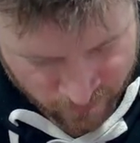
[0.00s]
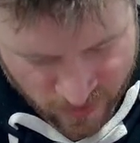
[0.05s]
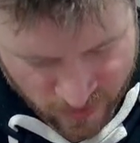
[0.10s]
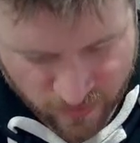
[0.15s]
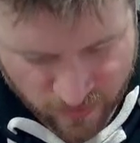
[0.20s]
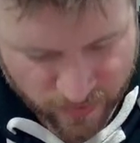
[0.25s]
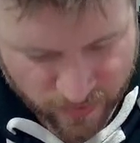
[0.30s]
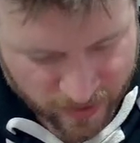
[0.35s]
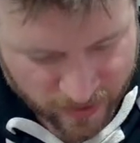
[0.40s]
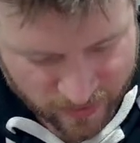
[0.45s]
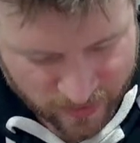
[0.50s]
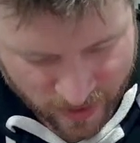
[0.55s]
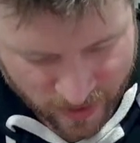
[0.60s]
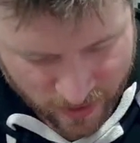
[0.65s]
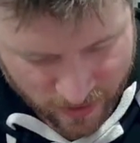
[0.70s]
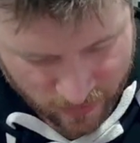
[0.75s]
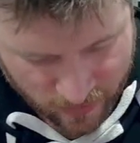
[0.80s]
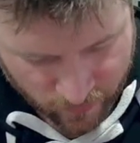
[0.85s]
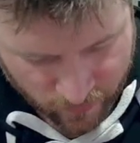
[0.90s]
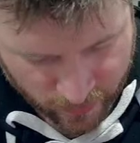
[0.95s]
You ever get
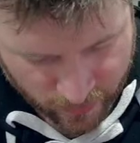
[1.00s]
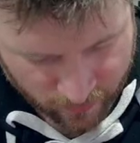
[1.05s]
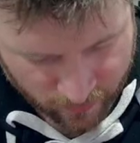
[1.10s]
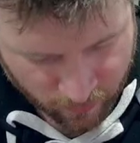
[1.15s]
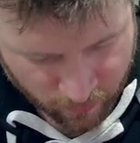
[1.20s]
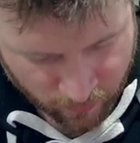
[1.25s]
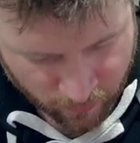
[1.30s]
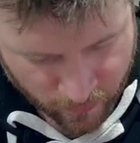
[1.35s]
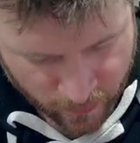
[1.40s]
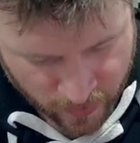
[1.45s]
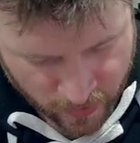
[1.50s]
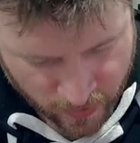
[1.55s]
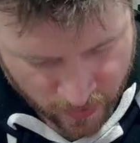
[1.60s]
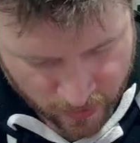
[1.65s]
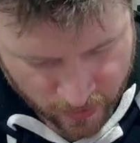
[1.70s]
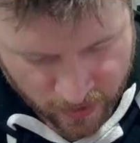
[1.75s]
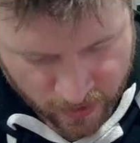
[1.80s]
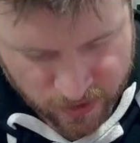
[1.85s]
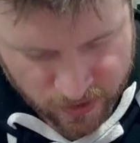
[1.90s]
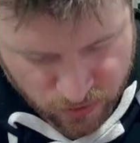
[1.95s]
that? You ever like,
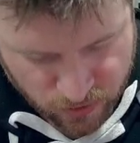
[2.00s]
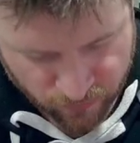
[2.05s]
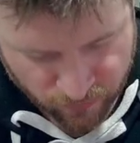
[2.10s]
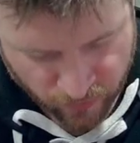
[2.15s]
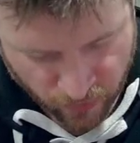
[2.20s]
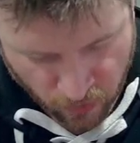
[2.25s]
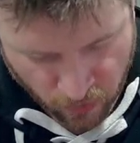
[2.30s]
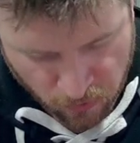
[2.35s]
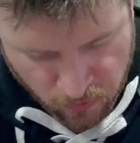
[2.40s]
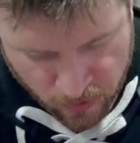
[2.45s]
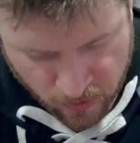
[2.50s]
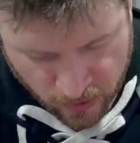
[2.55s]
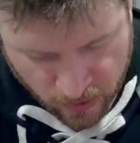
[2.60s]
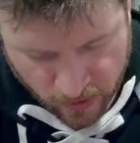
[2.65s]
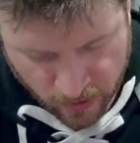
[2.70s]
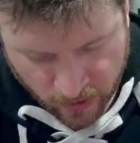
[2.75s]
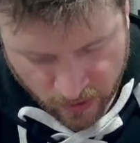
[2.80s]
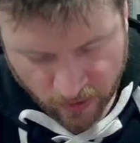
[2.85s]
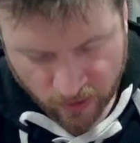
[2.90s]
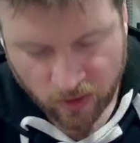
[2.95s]
you get your phone,
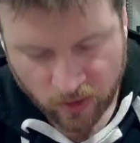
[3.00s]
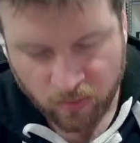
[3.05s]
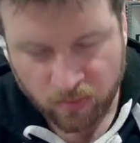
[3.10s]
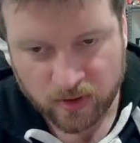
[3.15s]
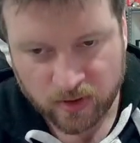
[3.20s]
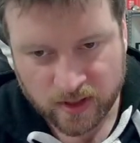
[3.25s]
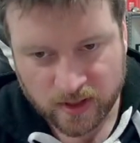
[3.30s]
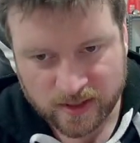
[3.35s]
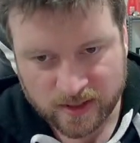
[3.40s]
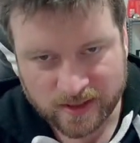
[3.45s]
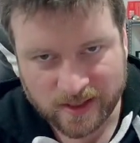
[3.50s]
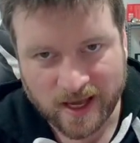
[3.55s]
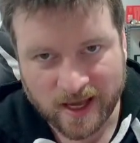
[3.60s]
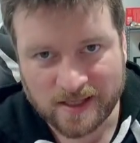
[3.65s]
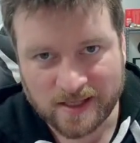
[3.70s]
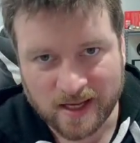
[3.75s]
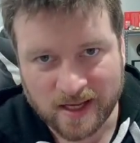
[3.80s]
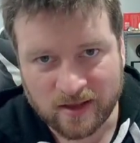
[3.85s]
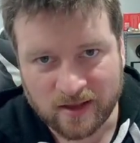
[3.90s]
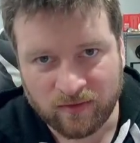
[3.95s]
you put this
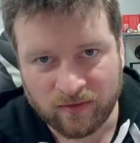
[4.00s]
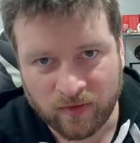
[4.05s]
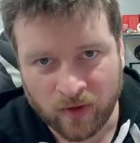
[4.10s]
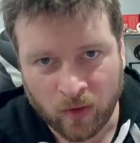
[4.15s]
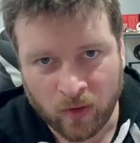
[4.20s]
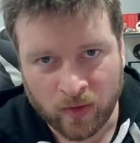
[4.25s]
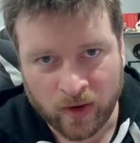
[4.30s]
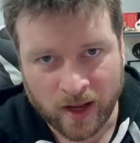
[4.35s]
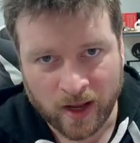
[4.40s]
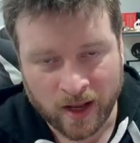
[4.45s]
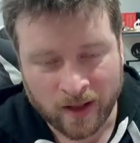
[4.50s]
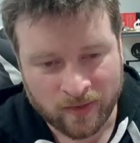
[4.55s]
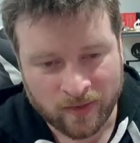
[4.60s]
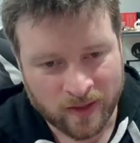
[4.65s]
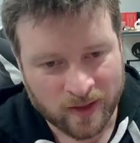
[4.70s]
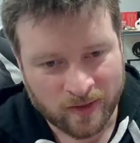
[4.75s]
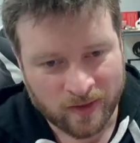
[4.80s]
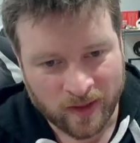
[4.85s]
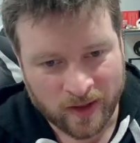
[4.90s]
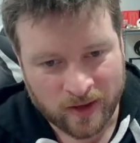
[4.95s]
case on the phone, and
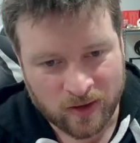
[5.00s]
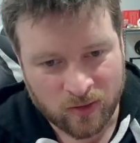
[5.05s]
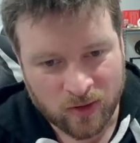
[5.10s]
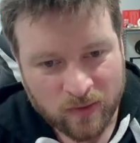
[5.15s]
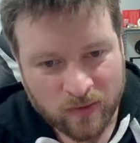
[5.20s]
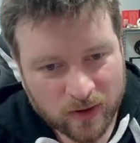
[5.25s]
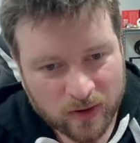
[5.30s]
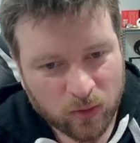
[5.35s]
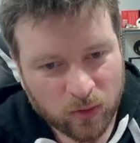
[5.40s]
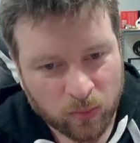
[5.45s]
then like you never get to